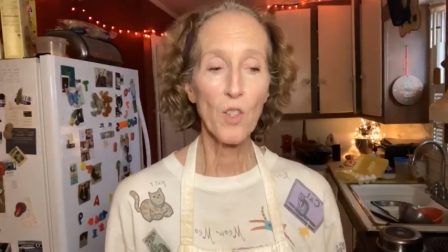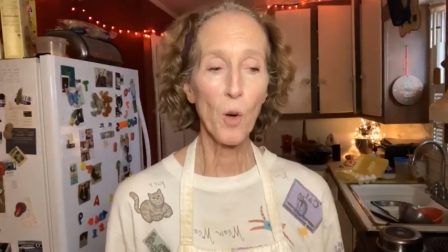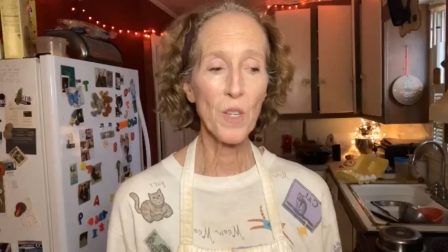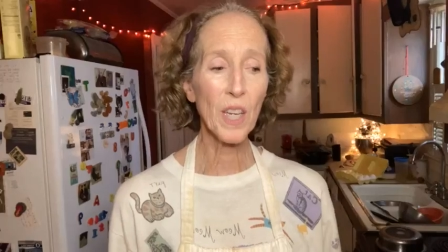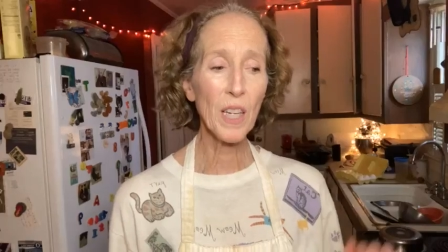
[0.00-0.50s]

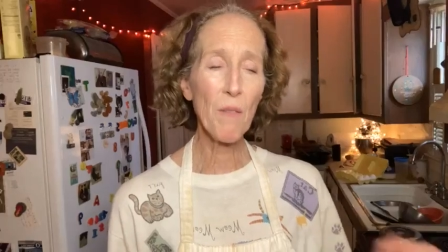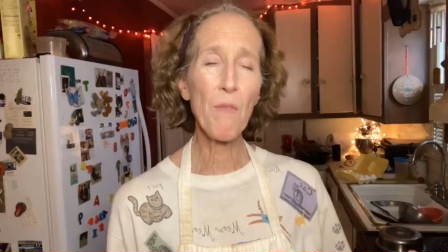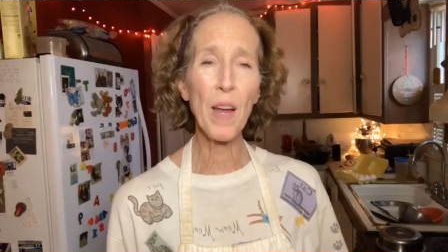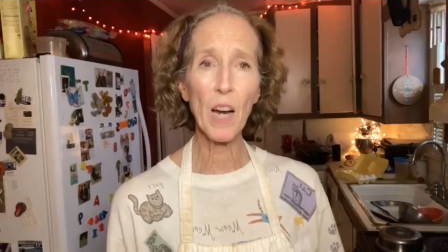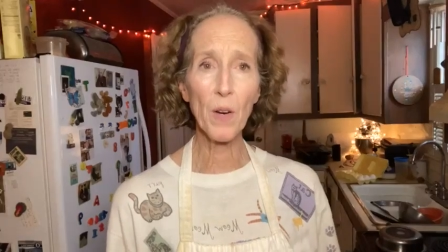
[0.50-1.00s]
So it's going
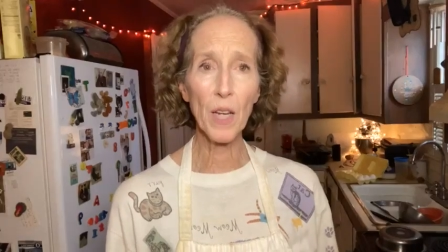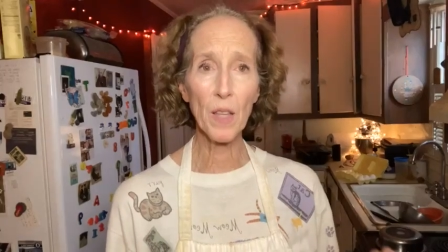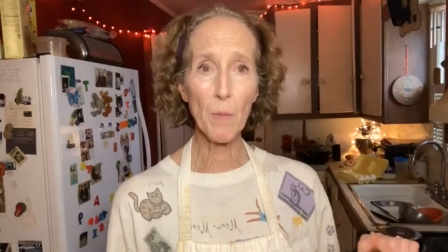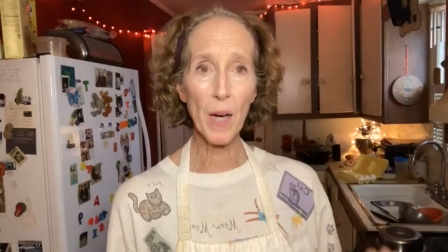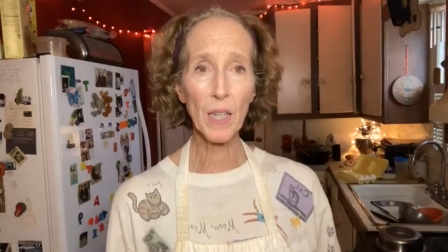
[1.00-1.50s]
to
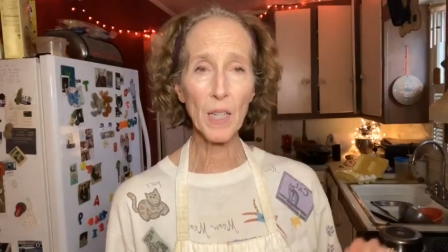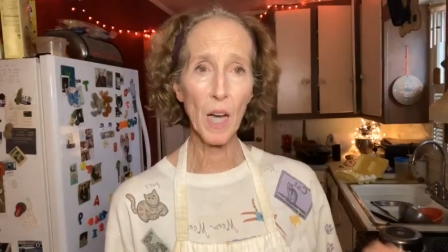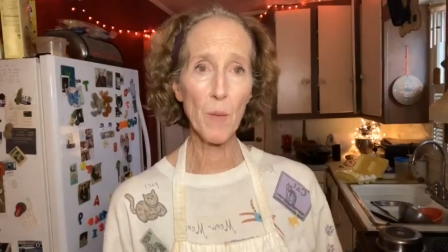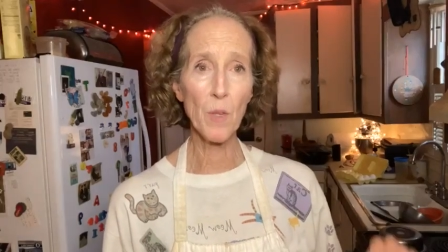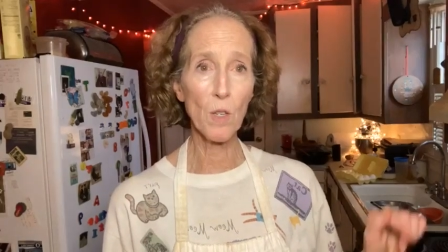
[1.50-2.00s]
vary. The amount of
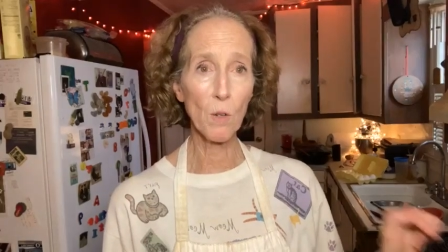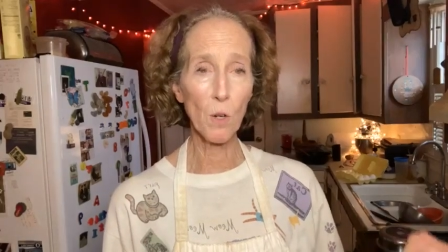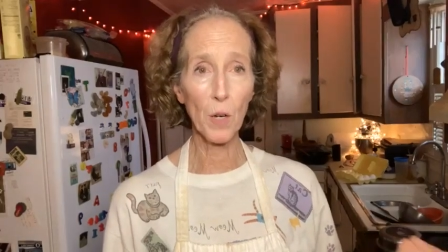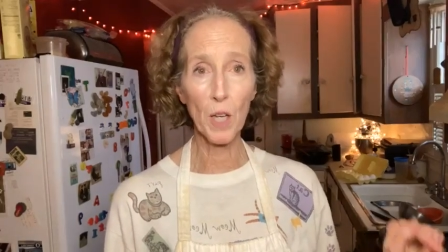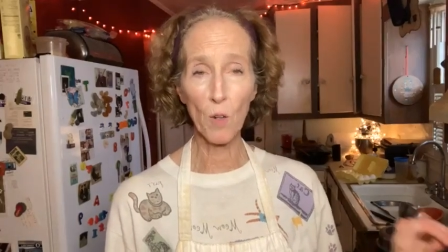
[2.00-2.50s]
time that you
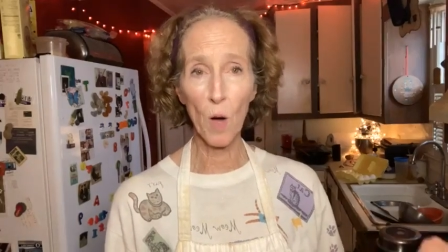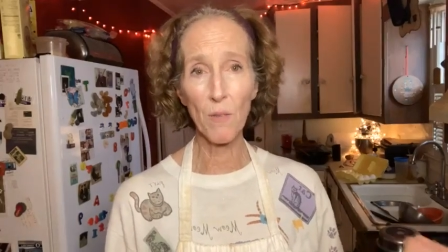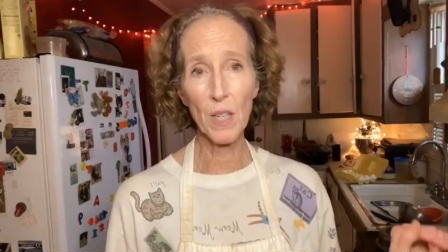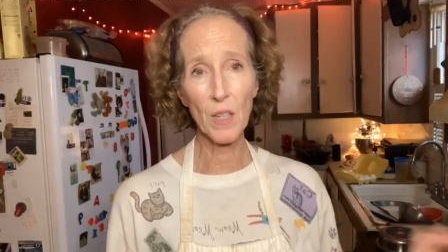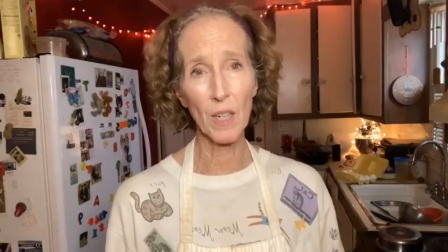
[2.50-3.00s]
cook in your
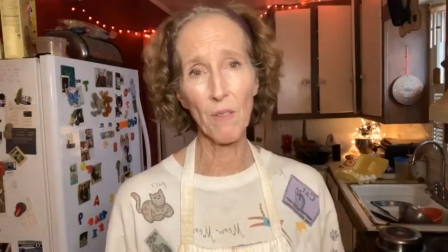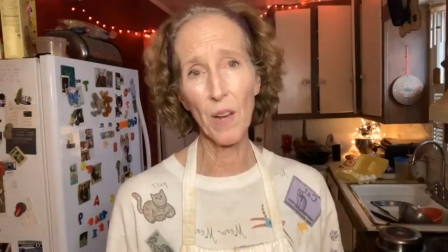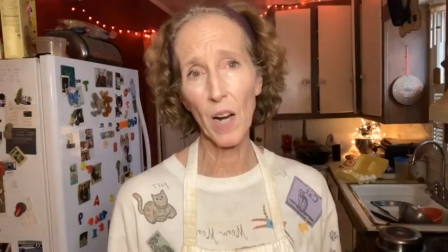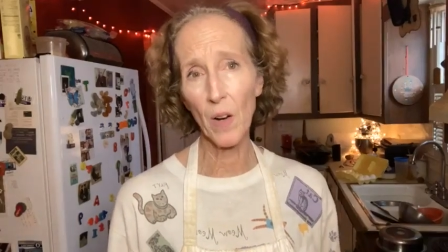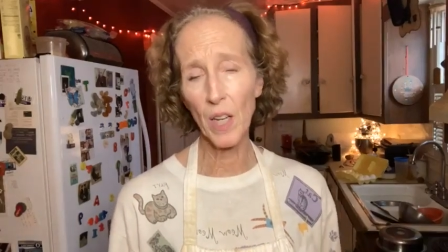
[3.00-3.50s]
oven is going to
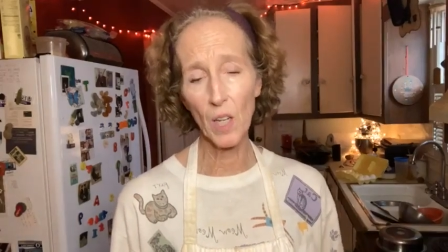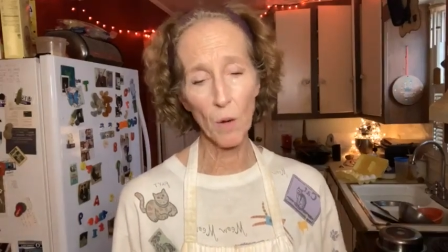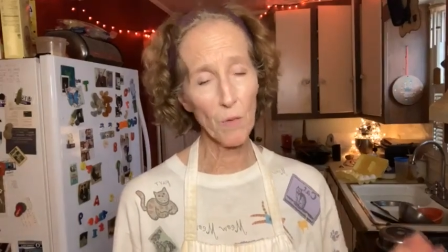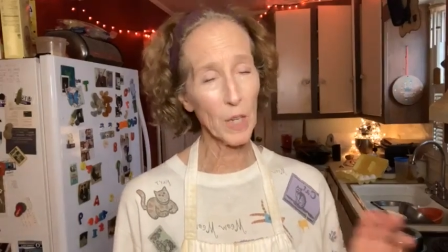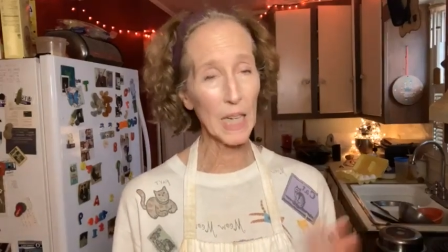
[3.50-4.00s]
vary. You
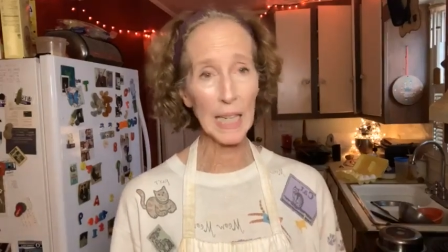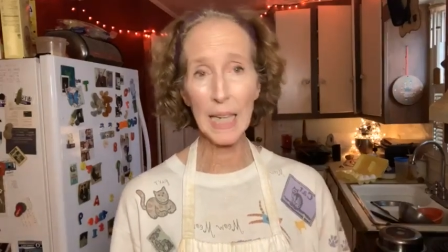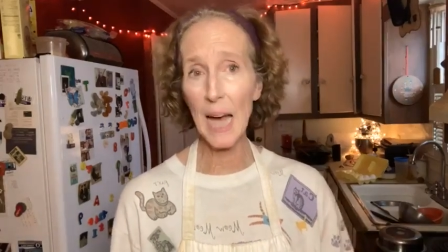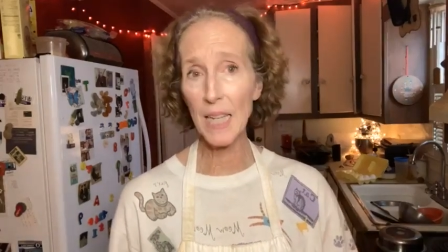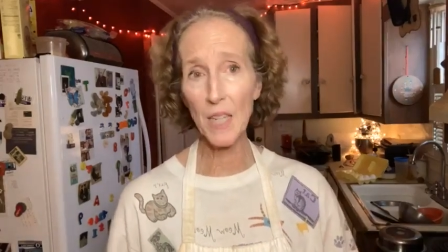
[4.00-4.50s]
know, if you've got
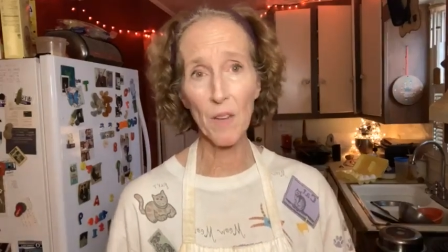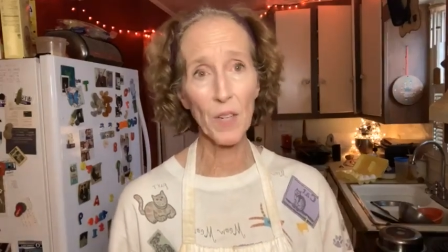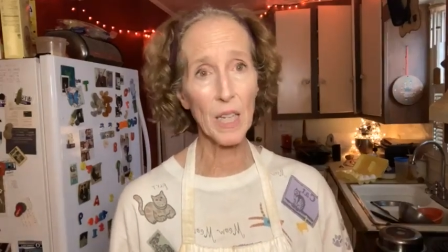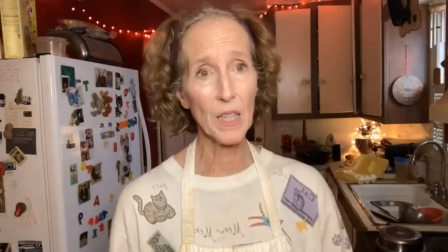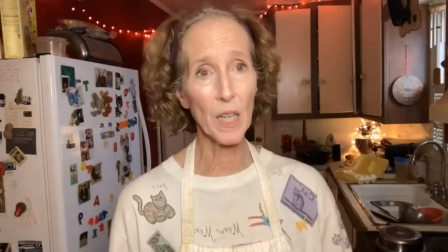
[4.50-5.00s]
a gas
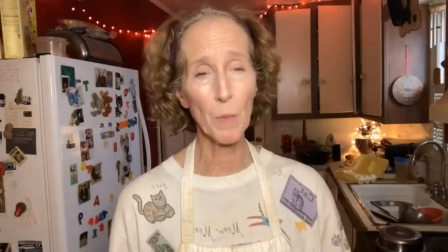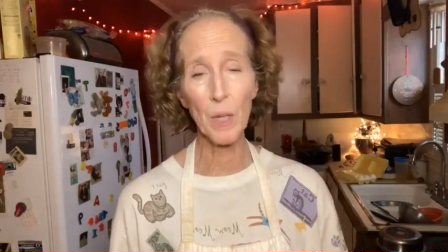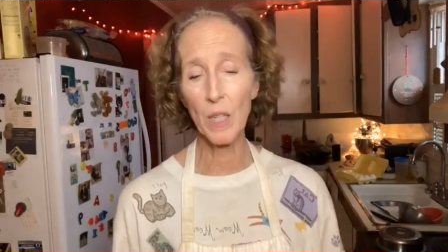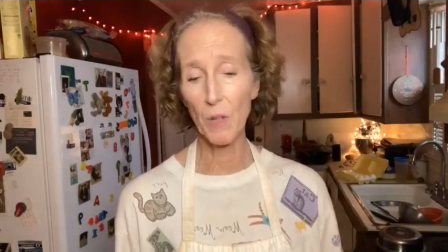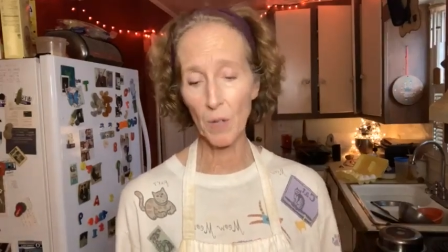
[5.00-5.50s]
oven, it's going
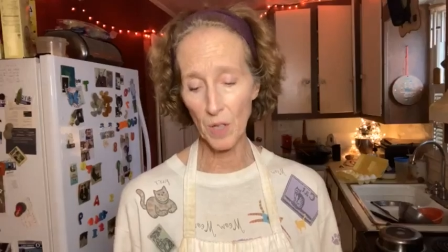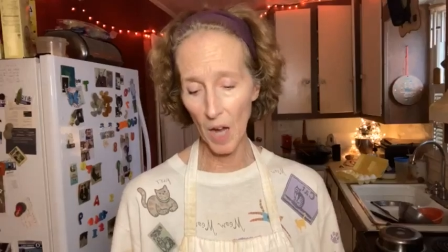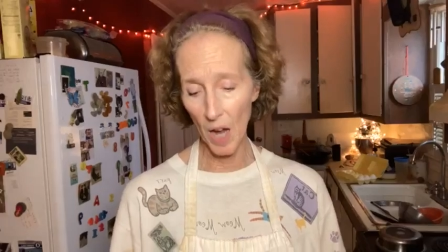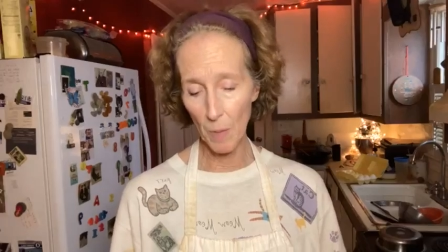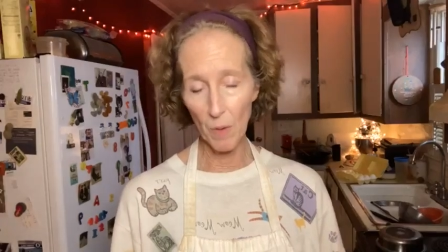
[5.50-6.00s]
to be a
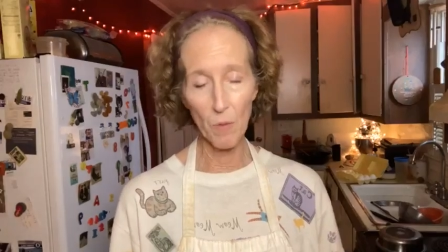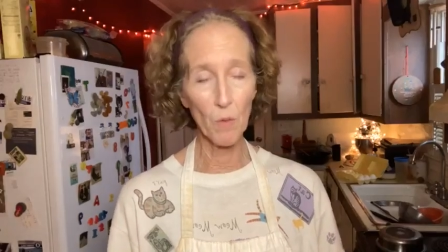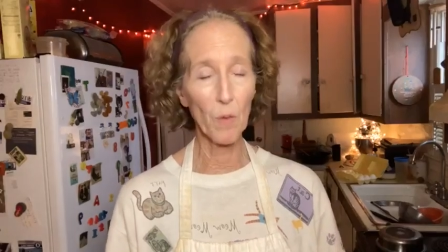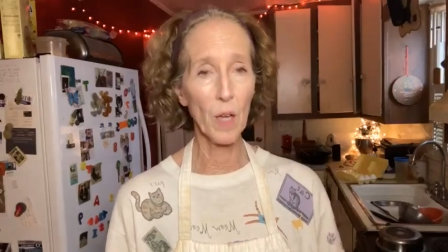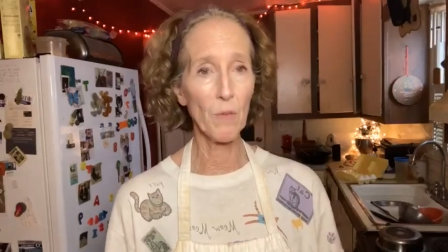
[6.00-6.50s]
different time.
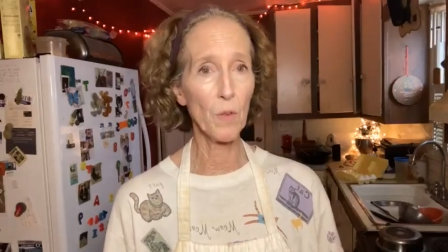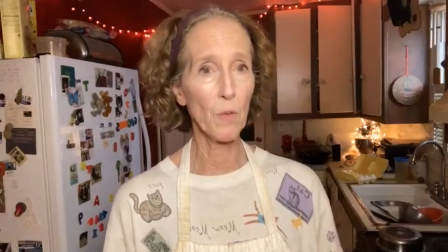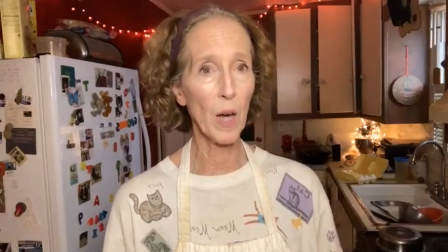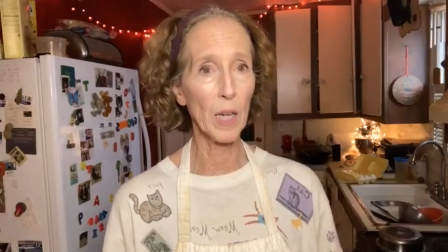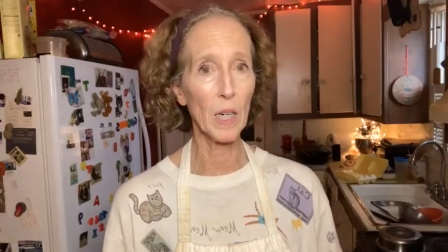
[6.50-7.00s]
If
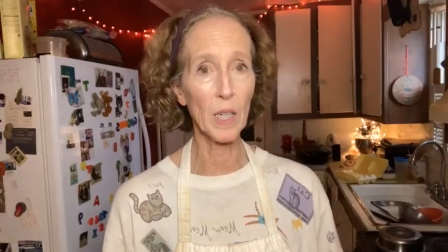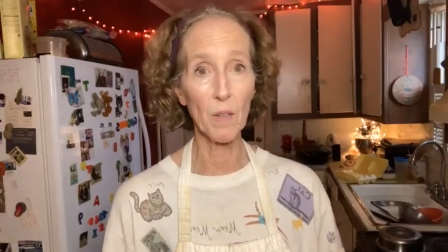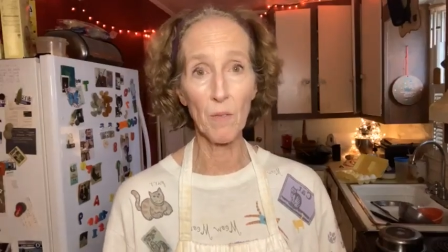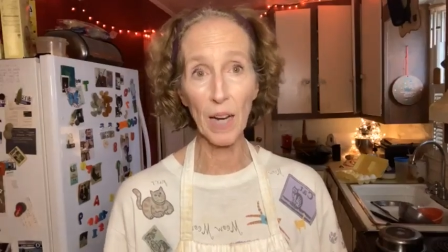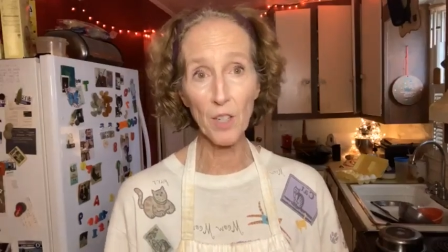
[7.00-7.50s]
you've got a
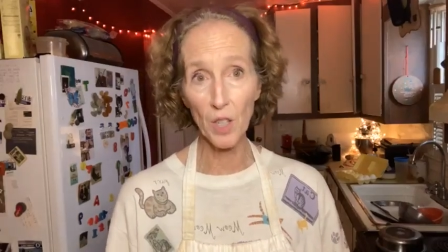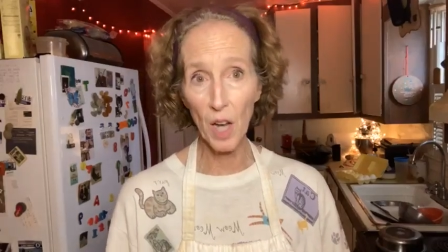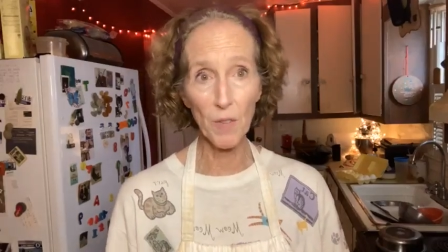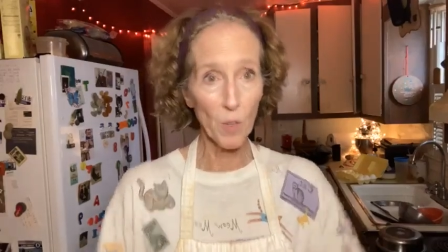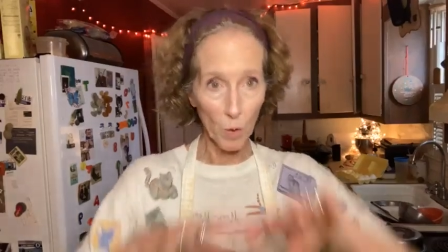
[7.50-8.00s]

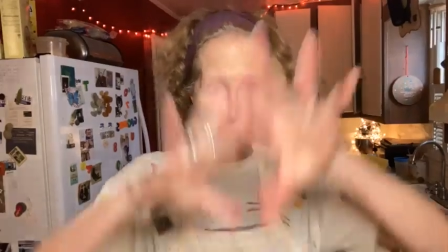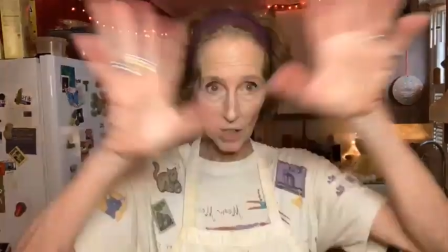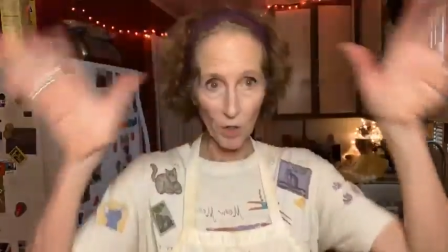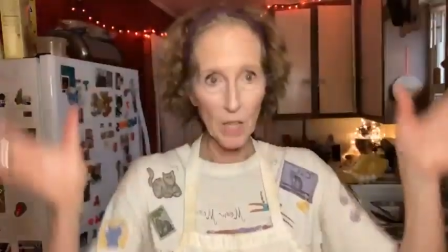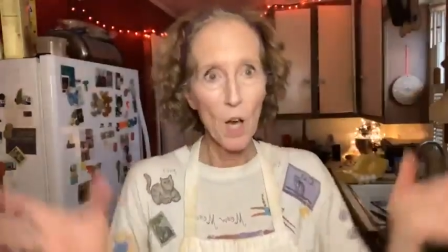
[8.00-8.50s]
convection oven,
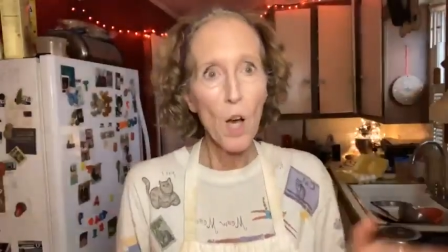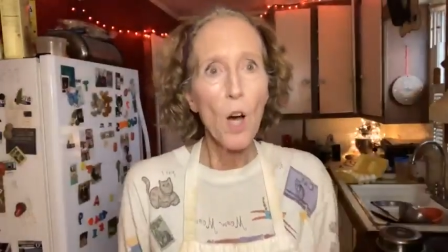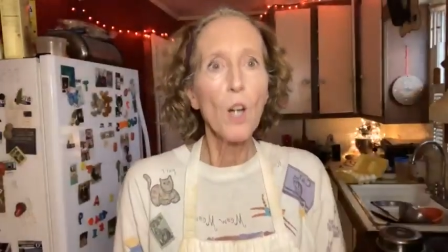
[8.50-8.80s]
which actually